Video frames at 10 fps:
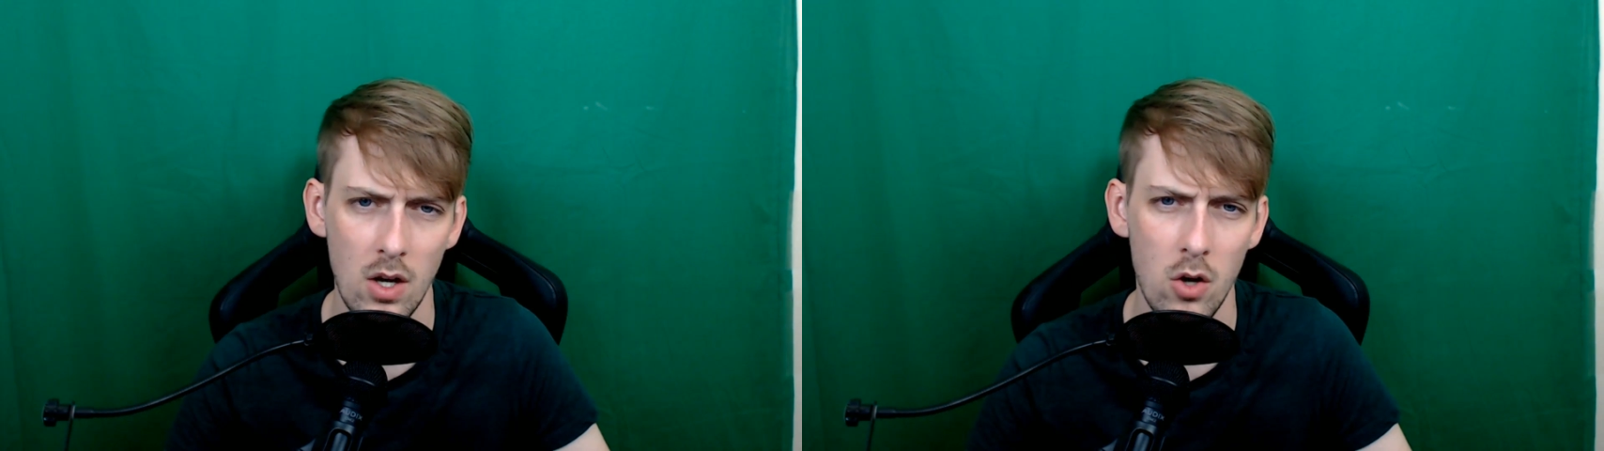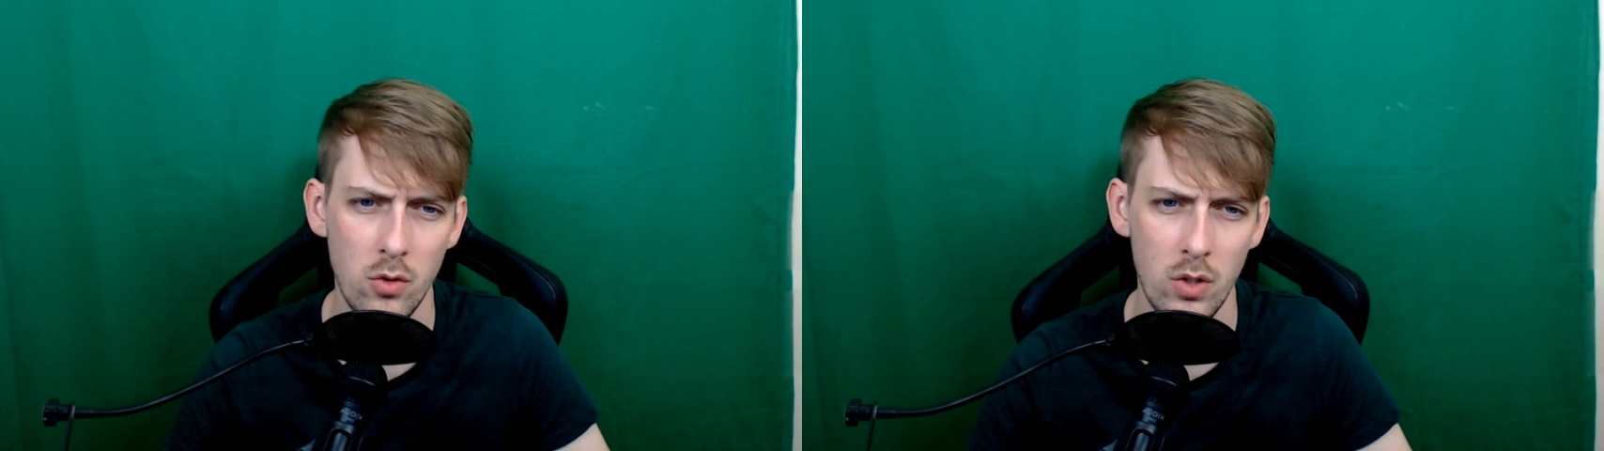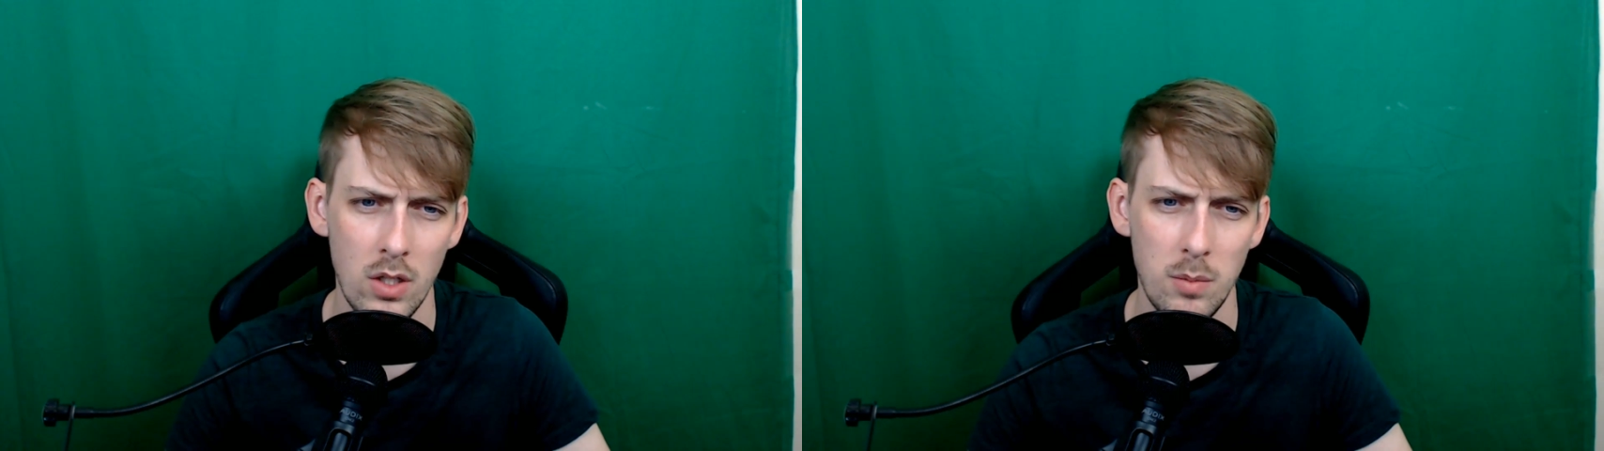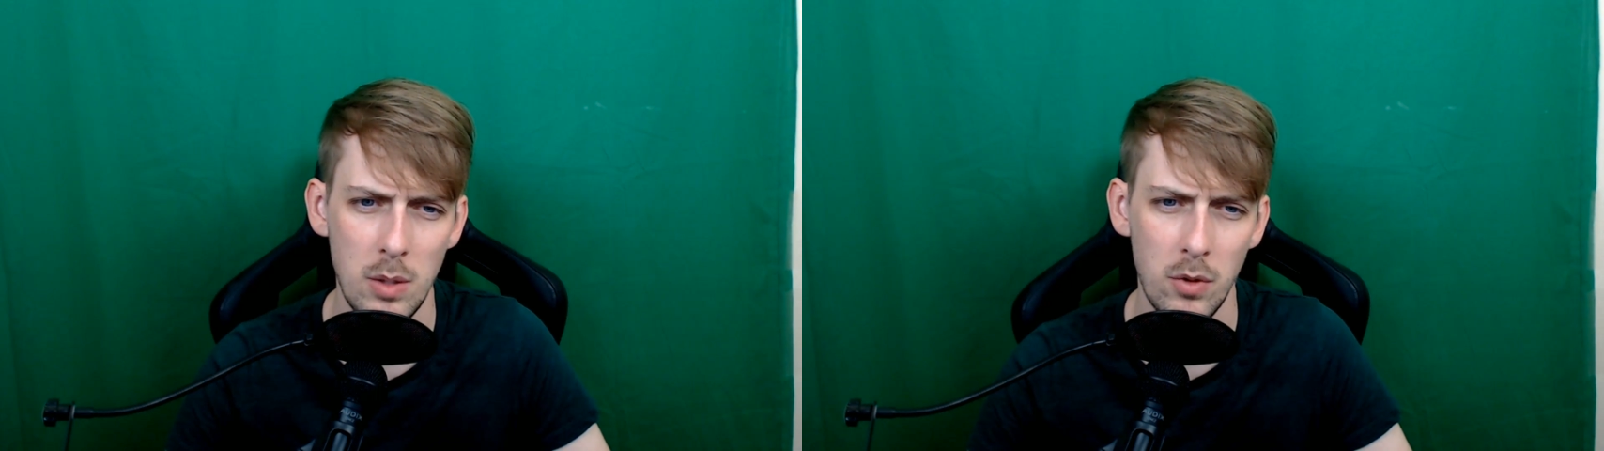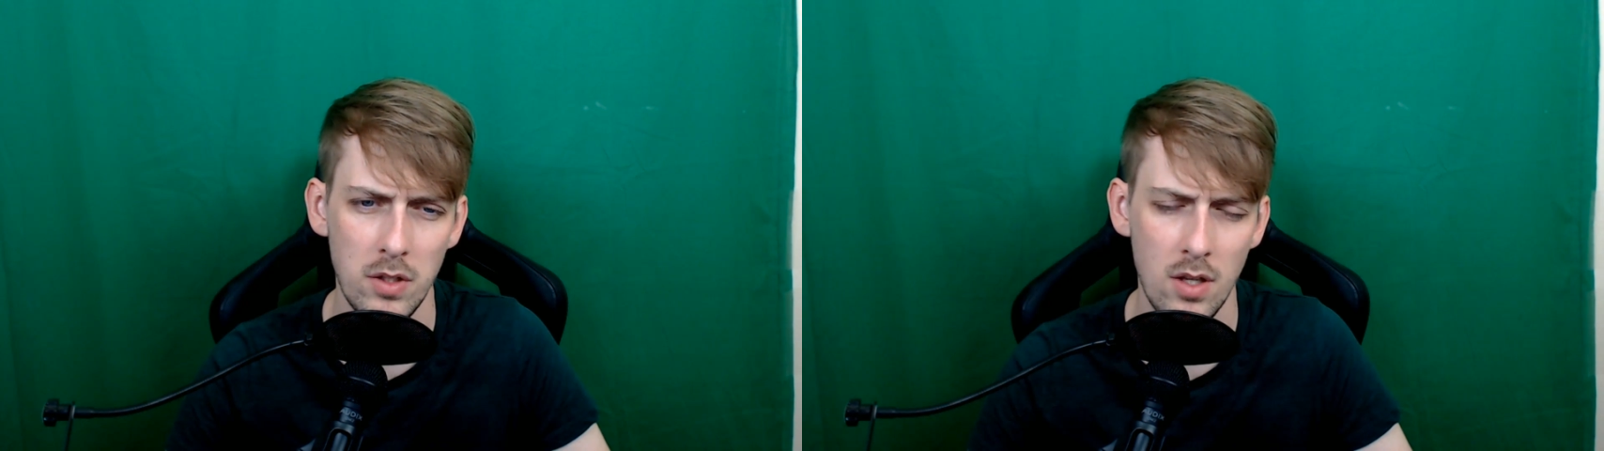100
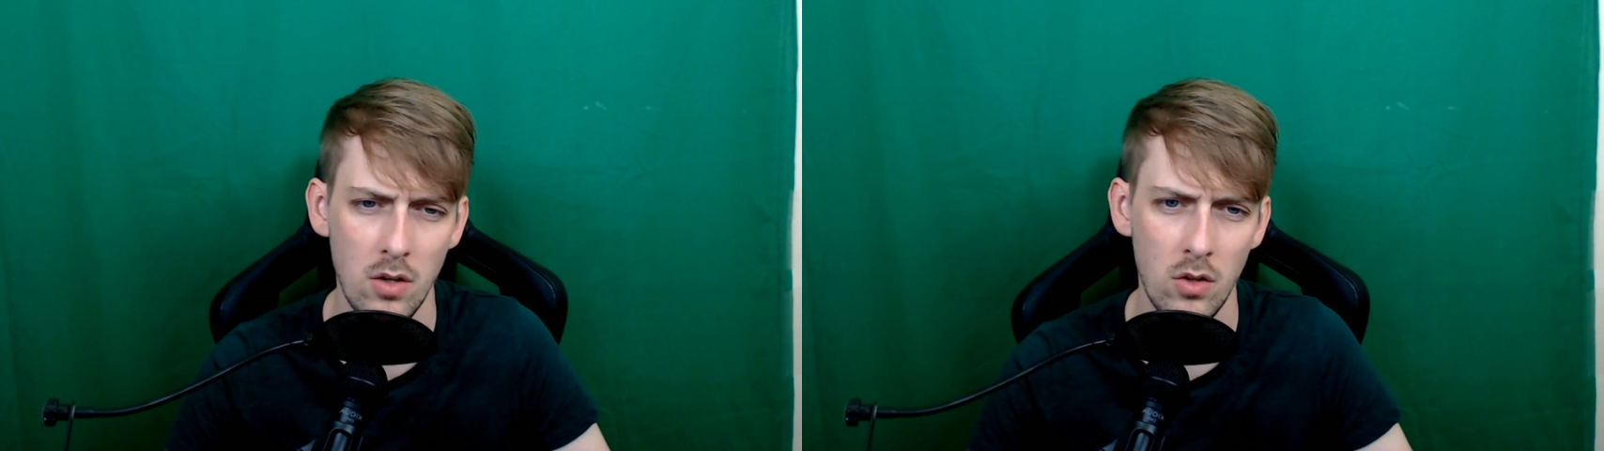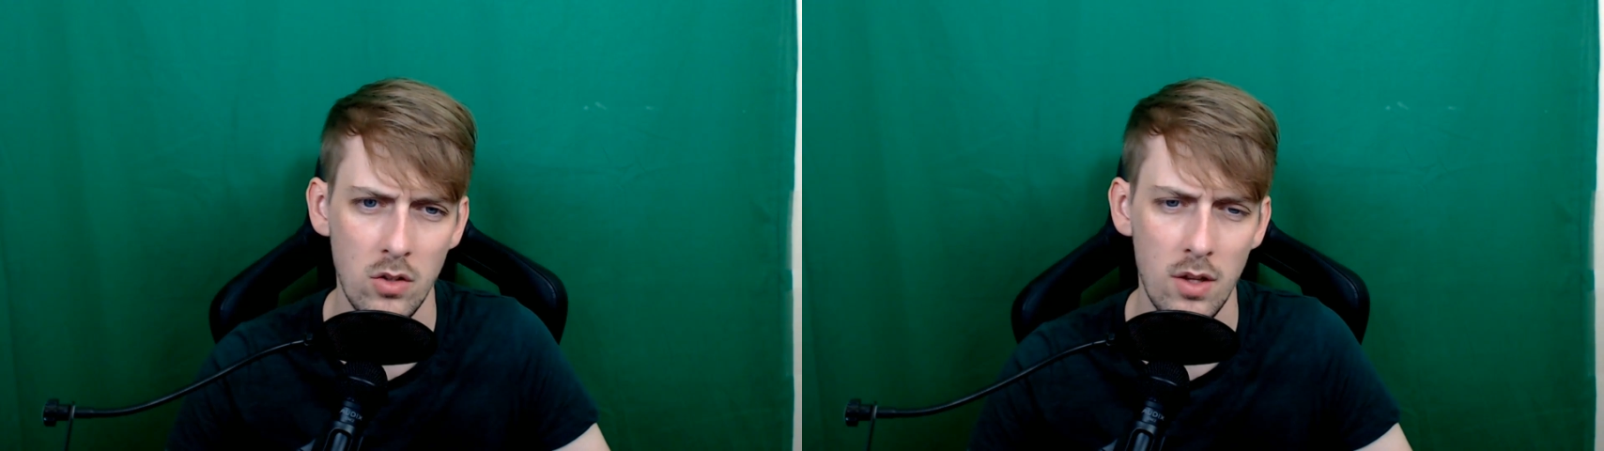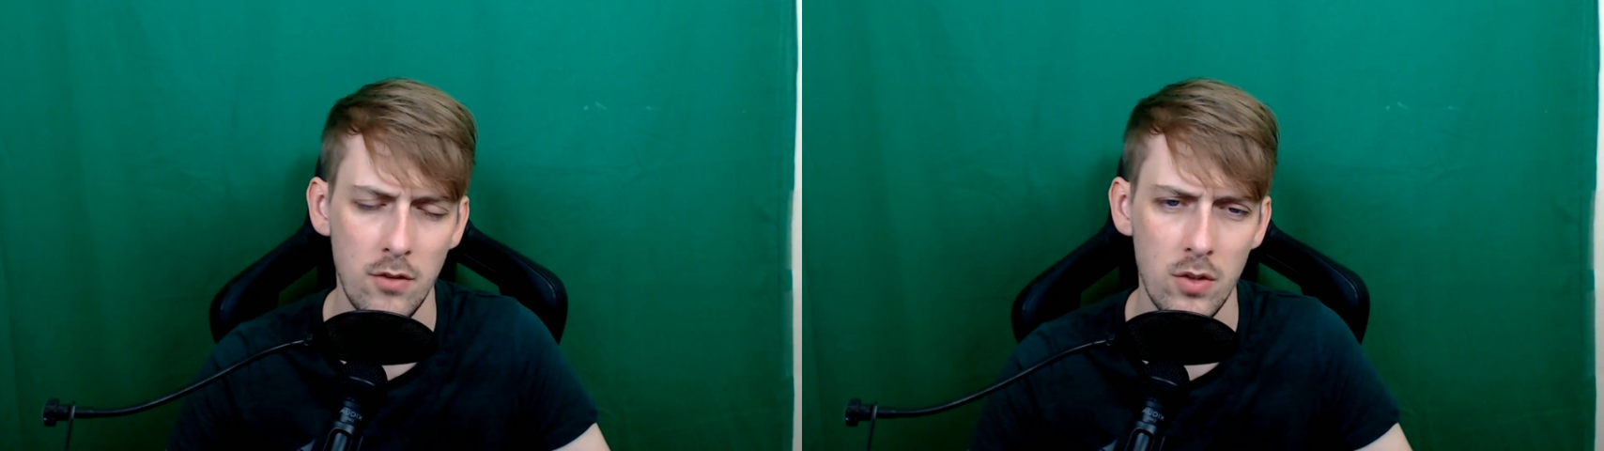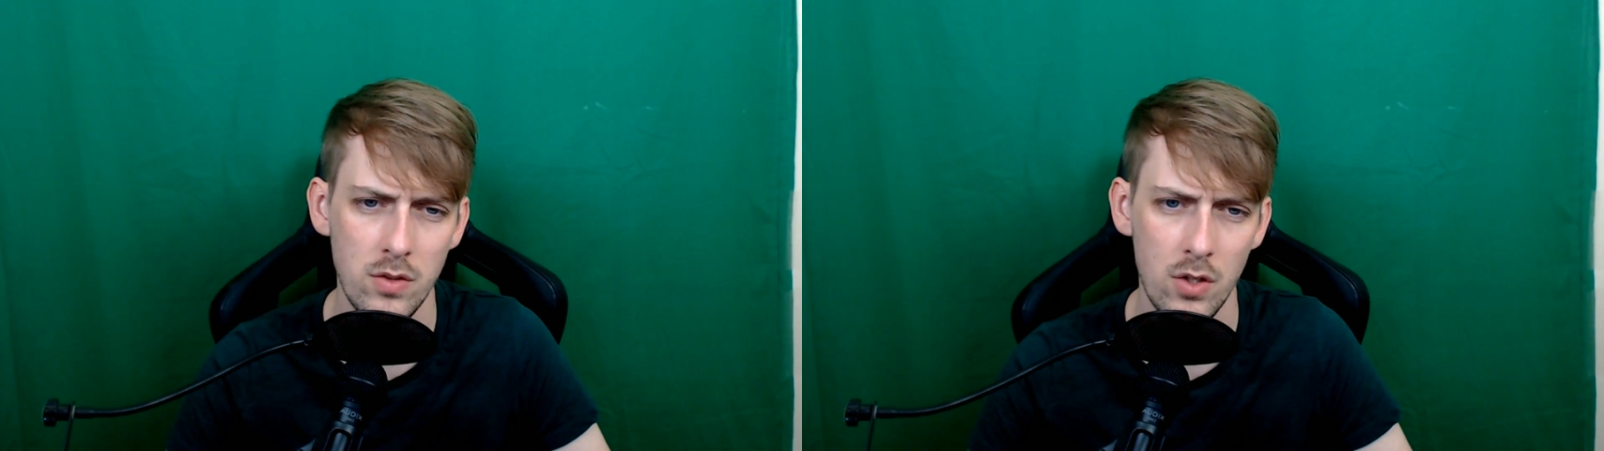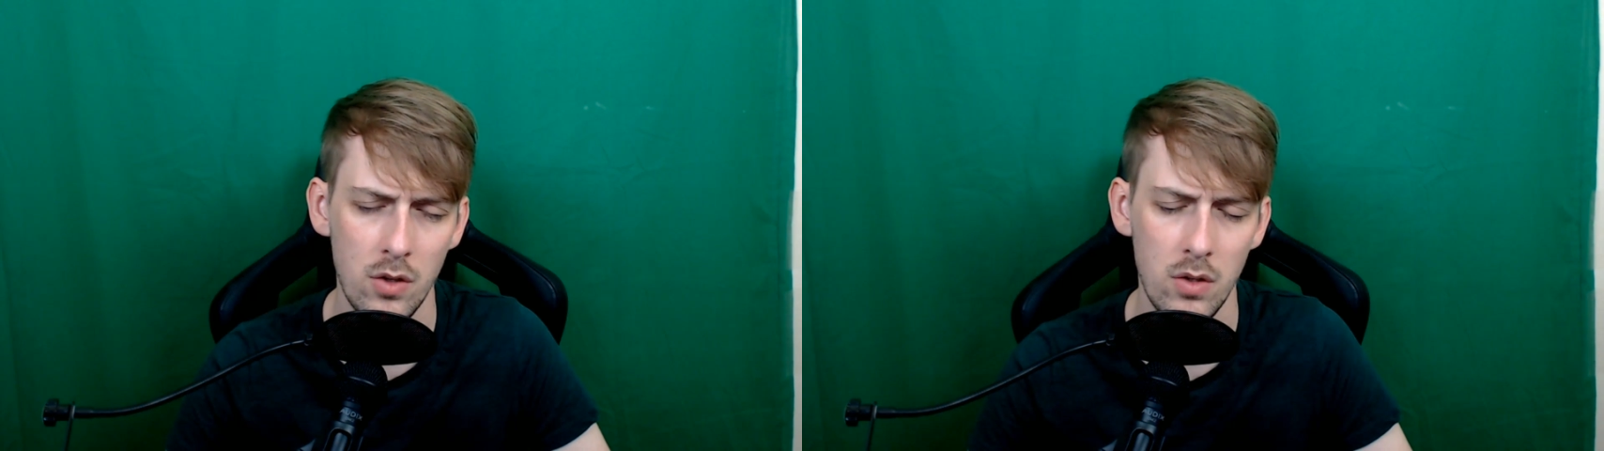people at the $10 level,
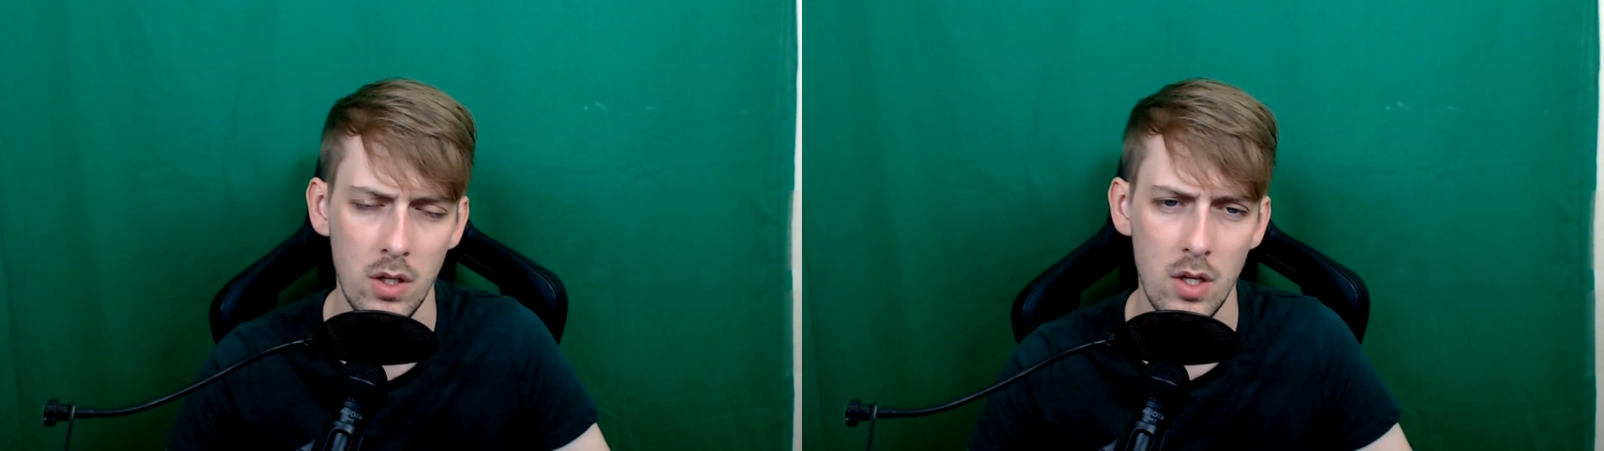so